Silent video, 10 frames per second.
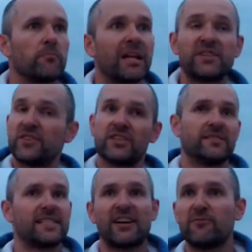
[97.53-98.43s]
Plaice
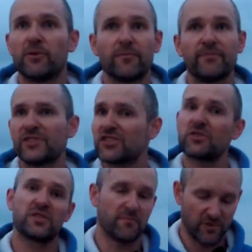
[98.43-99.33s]
fishing, Southbourne,
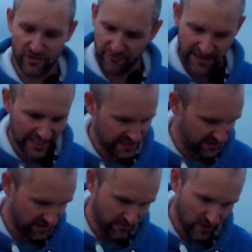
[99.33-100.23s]
so simple. It really is
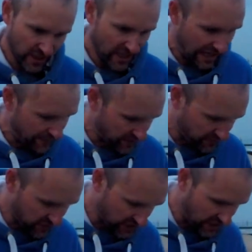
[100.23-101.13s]
so simple. I'm just
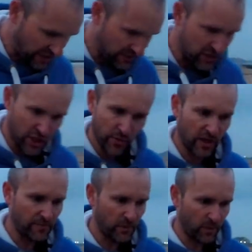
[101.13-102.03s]
fishing a
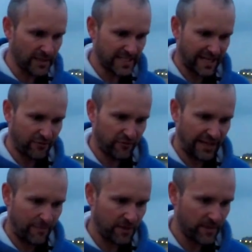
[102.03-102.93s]
2-up, 1-down
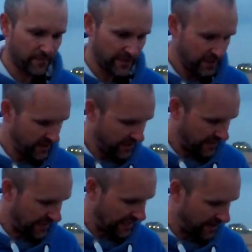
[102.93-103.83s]
flapper.
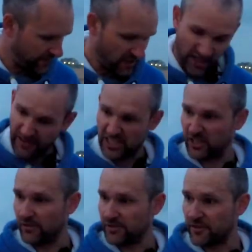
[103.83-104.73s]
I've
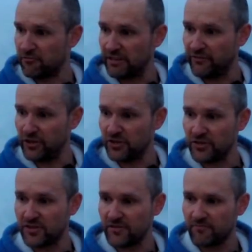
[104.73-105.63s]
actually got some
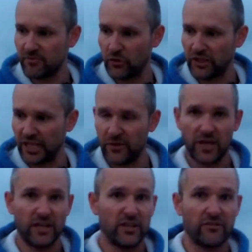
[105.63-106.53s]
3-footers on the go
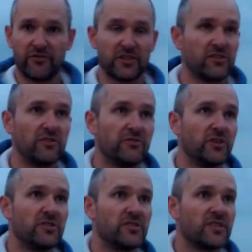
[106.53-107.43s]
here. You can fish
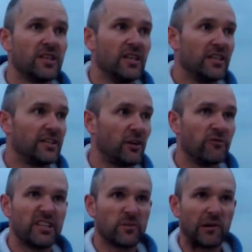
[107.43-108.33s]
2-footers. You
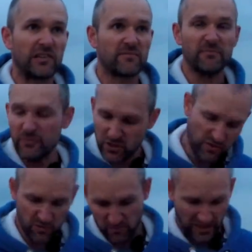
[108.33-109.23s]
don't need to worry
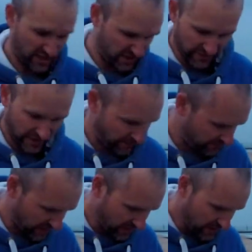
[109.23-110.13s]
too much if they're
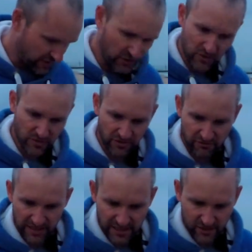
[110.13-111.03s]
2s or
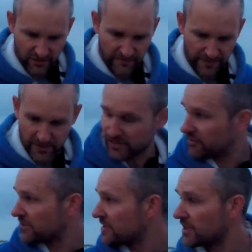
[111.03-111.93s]
3s. It's not going to make much
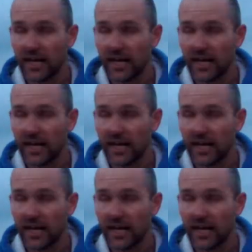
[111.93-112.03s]
difference.